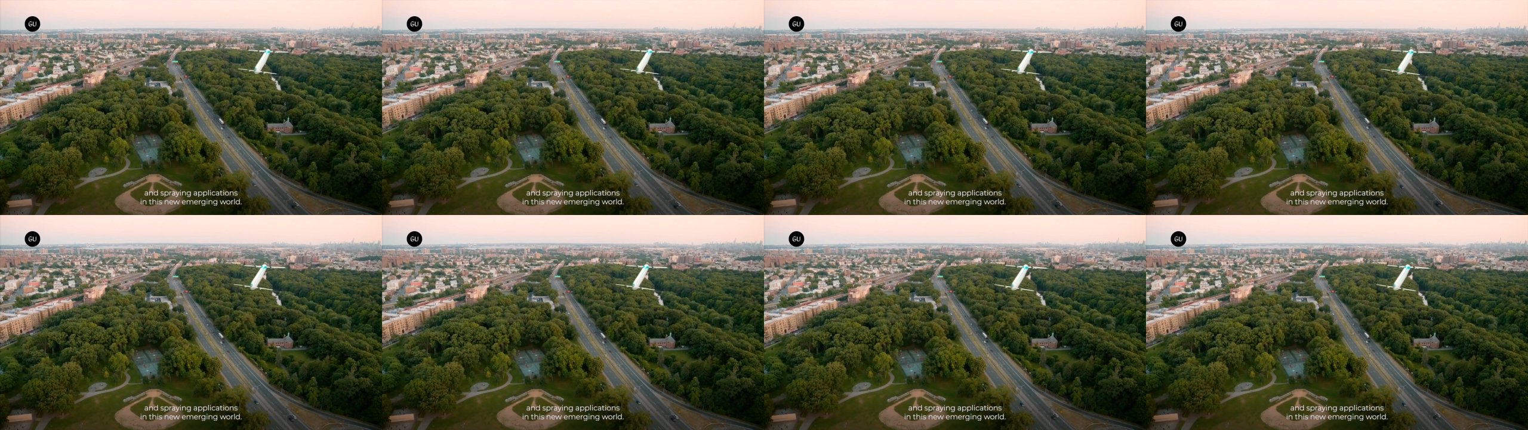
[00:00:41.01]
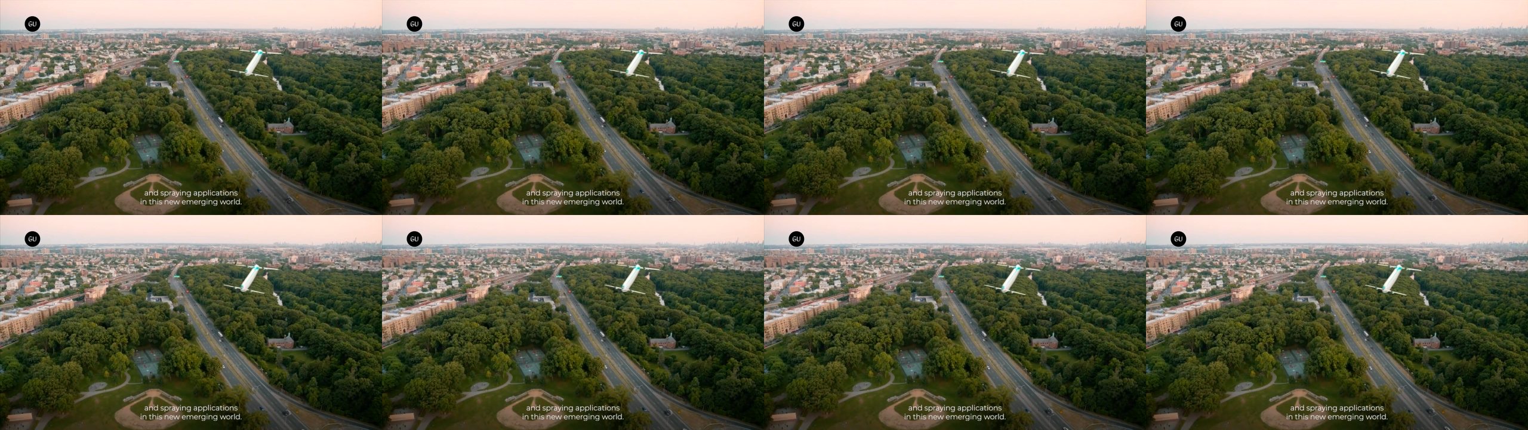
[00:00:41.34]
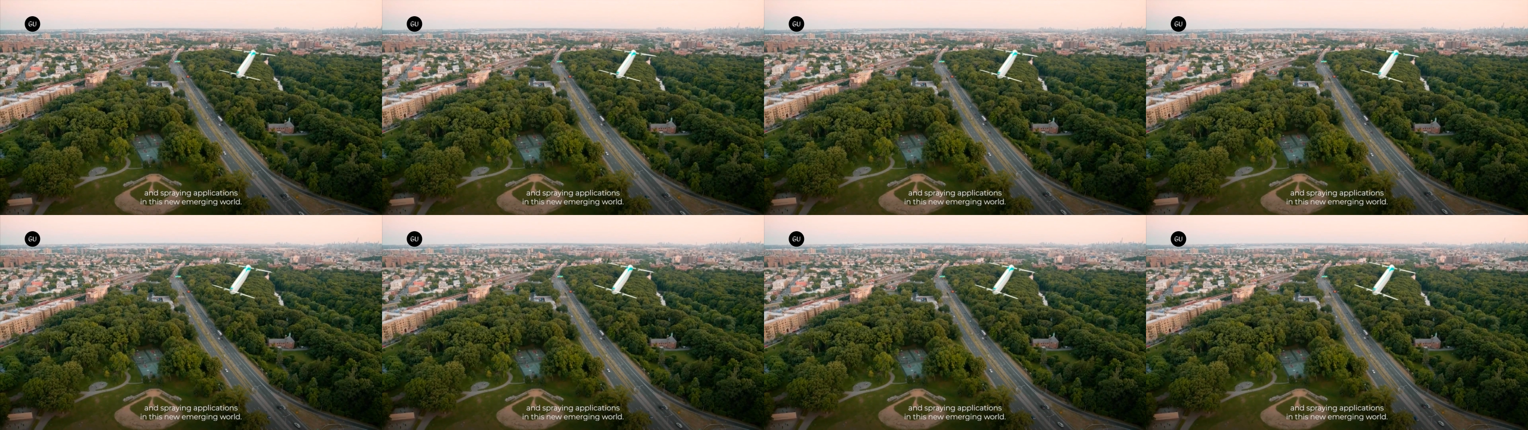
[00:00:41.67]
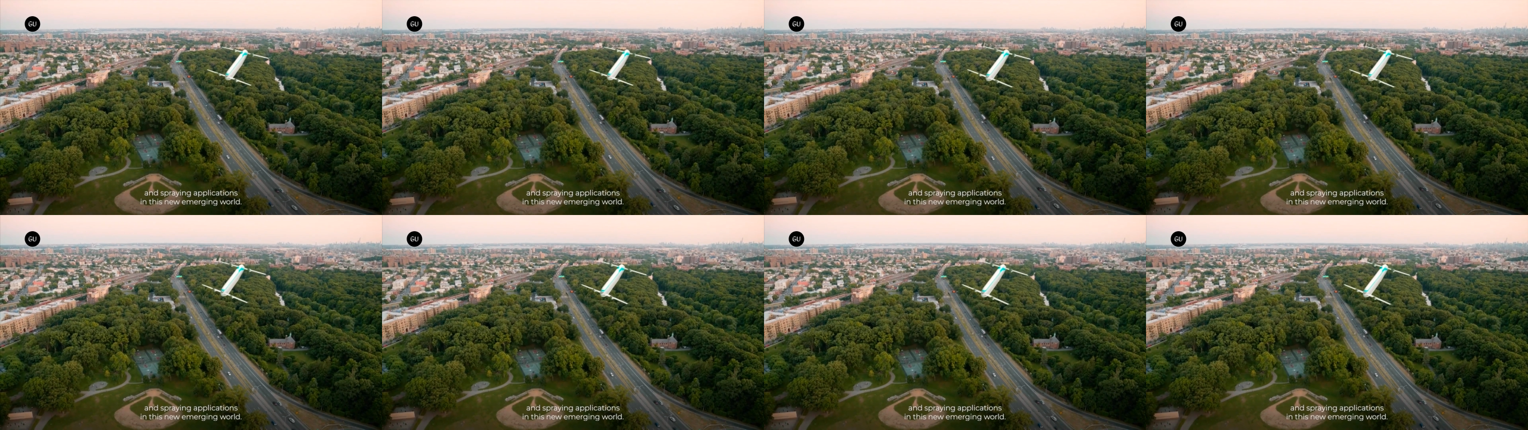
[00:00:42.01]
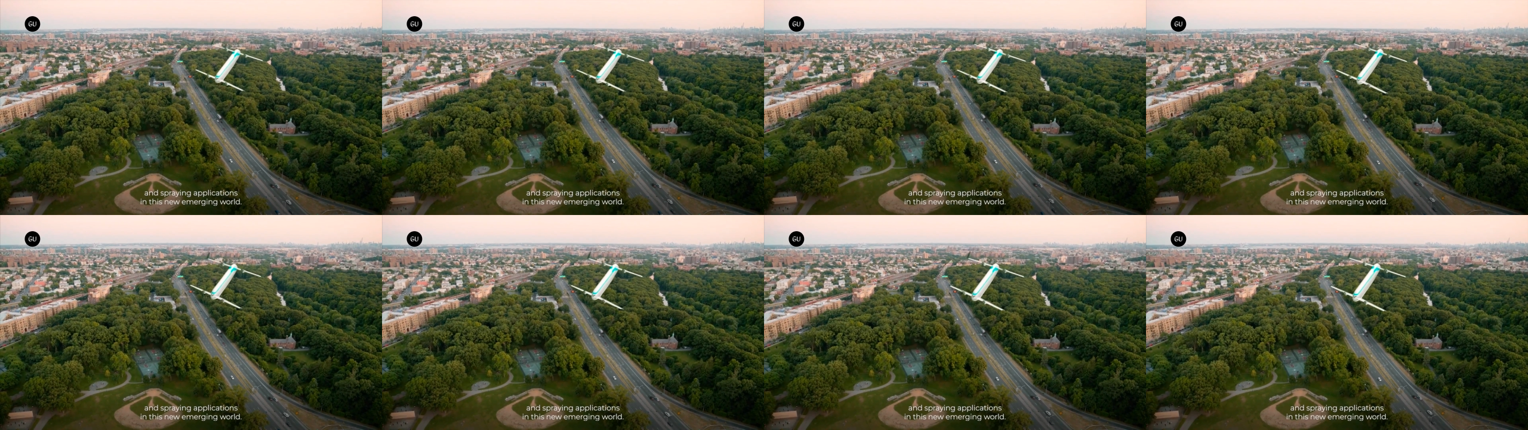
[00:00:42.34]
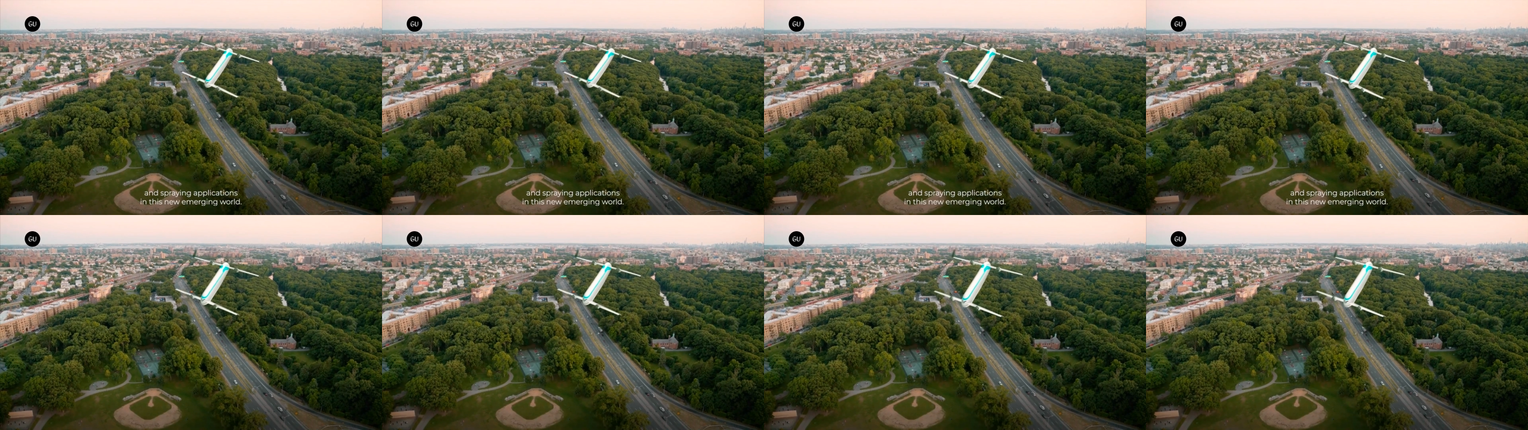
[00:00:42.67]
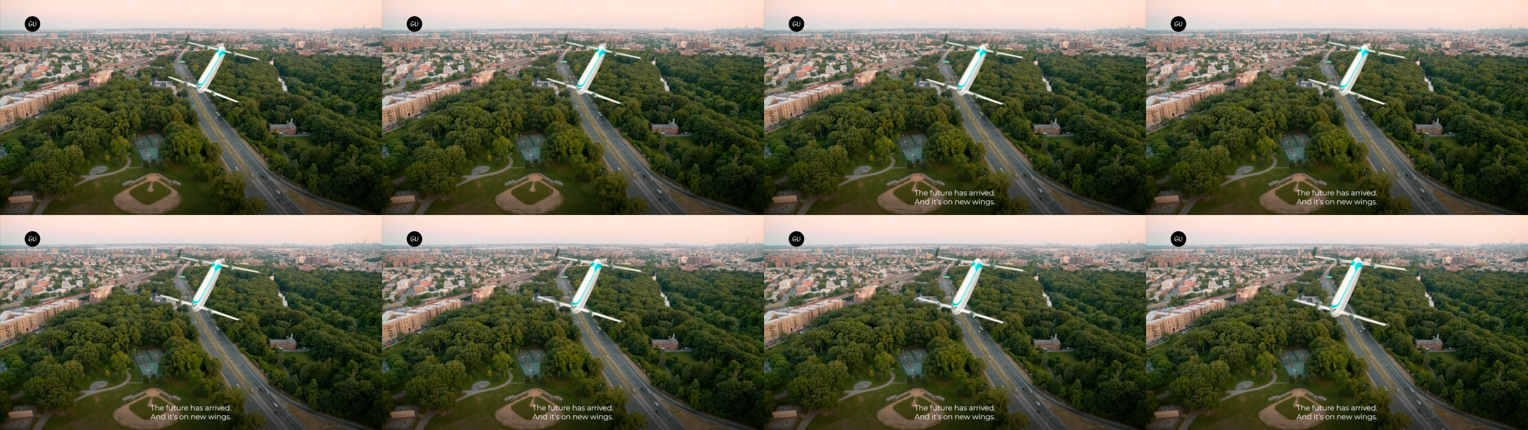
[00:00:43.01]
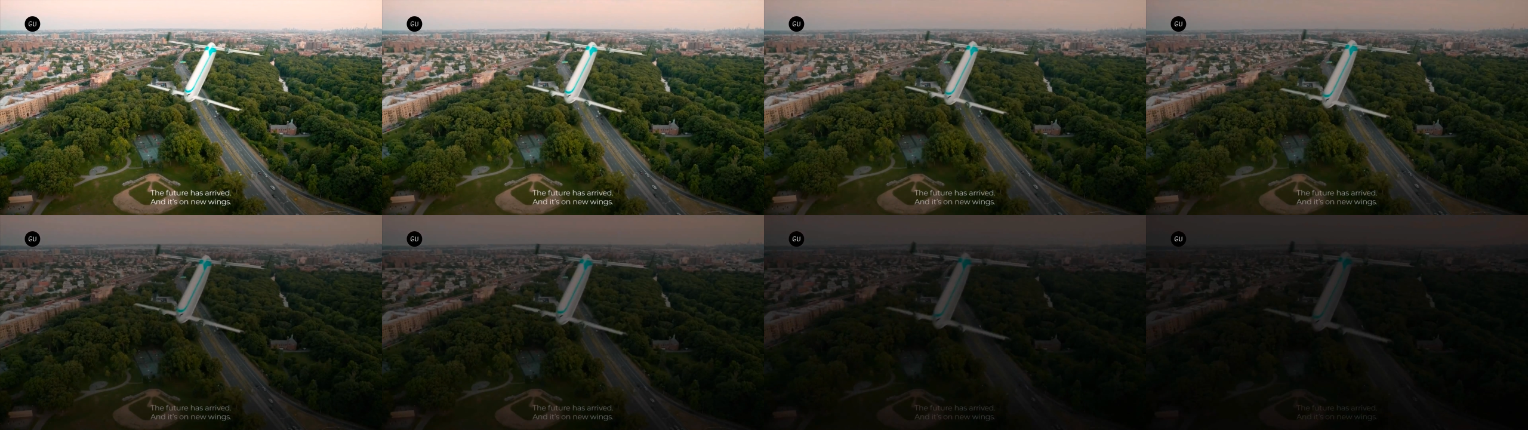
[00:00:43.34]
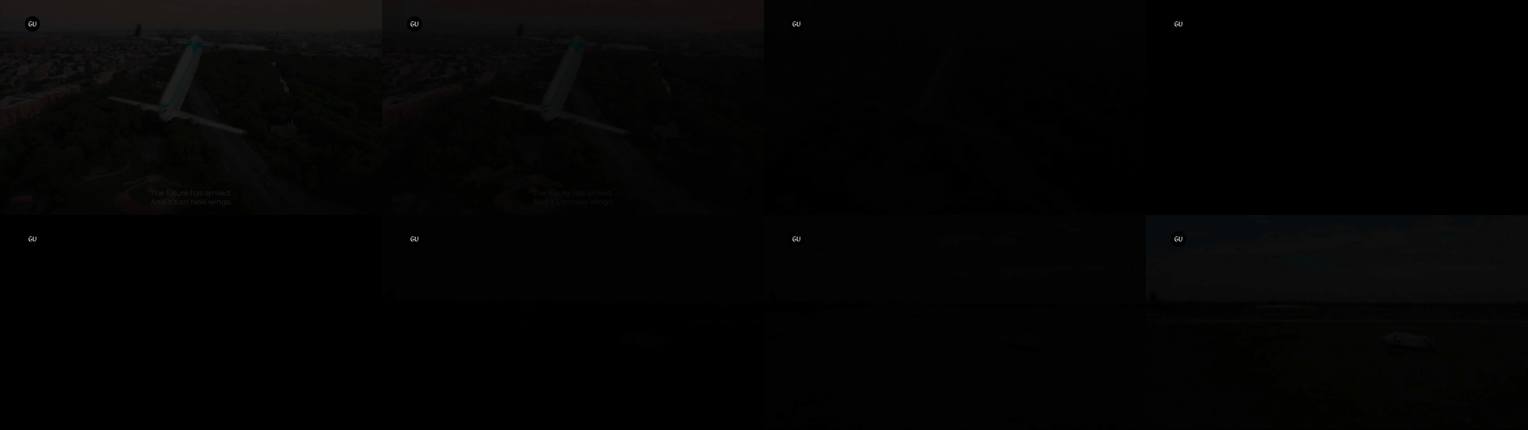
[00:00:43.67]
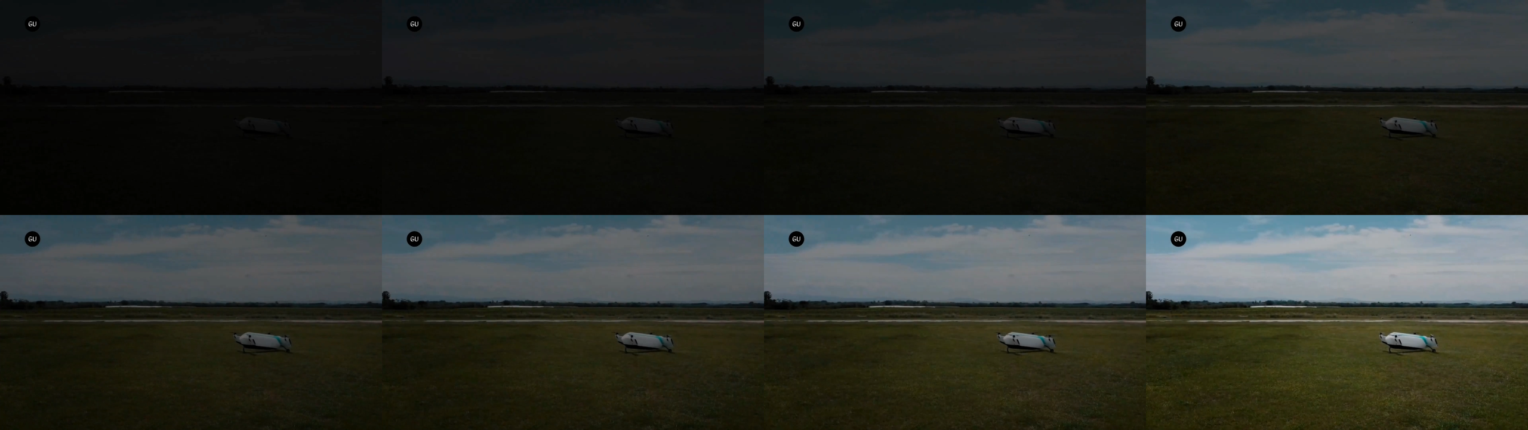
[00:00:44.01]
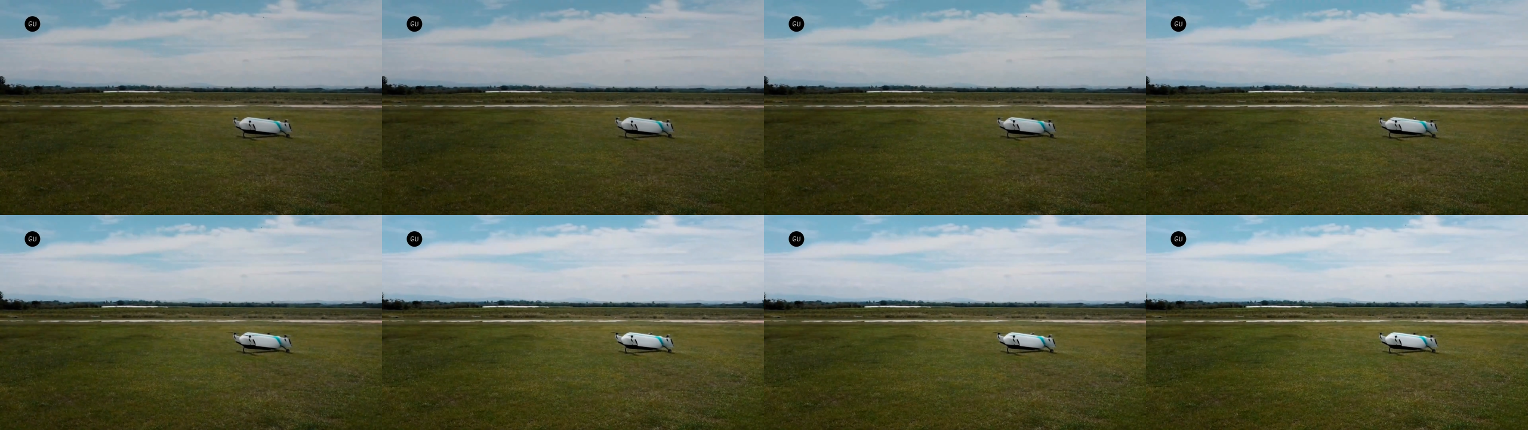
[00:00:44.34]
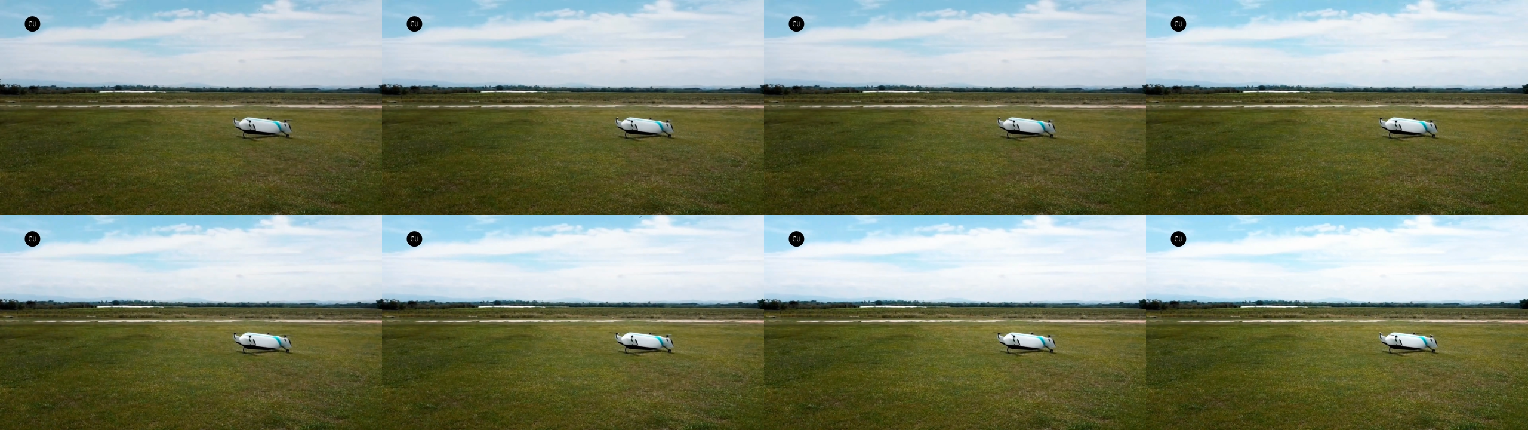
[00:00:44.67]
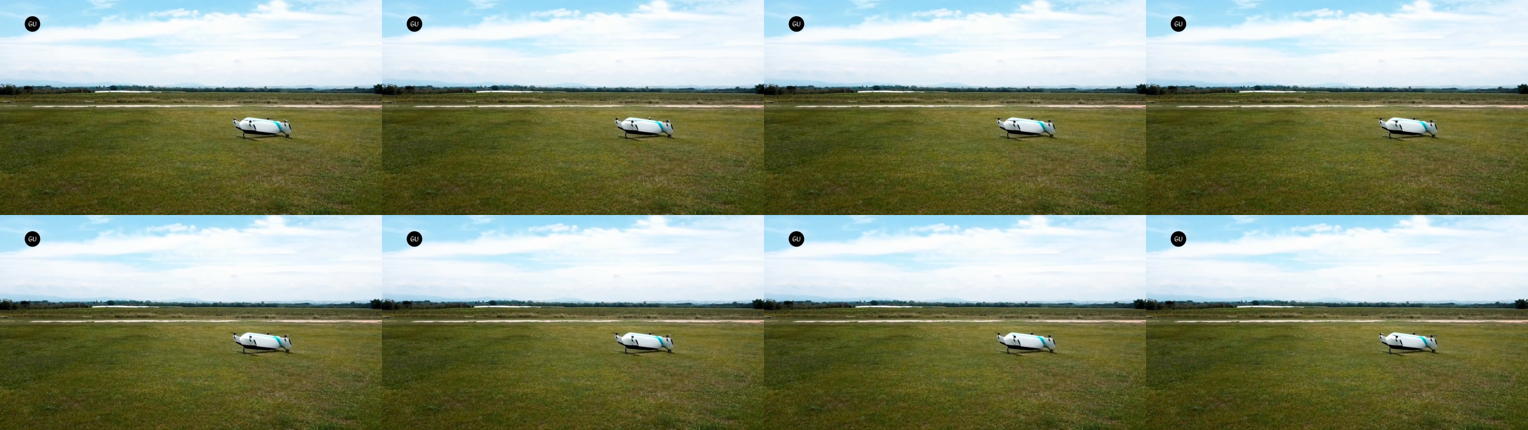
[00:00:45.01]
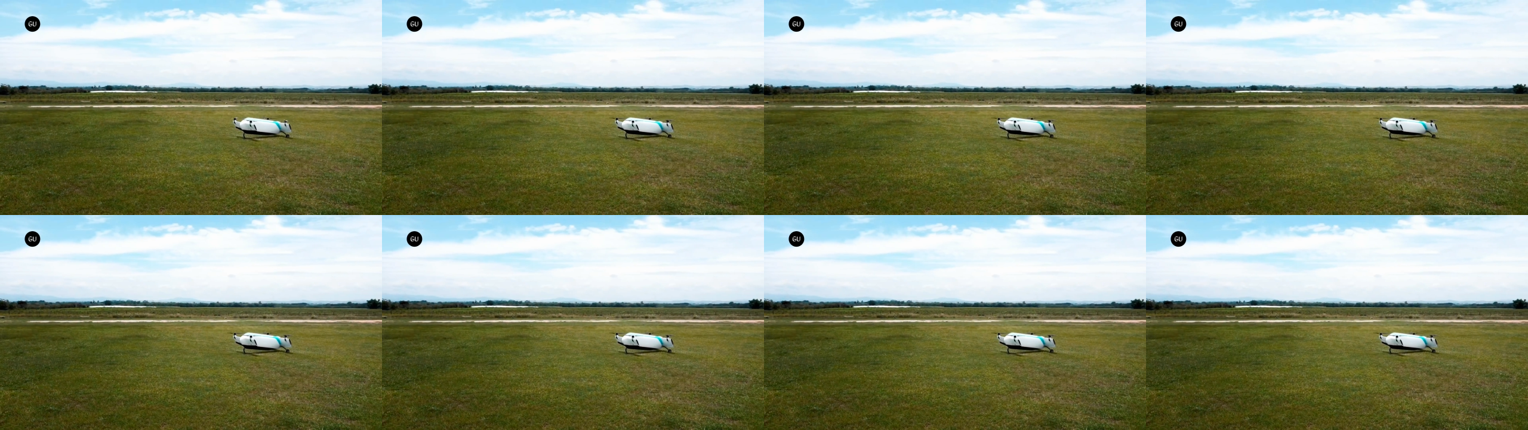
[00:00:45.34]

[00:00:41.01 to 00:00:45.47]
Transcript: [unreadable: no face in view]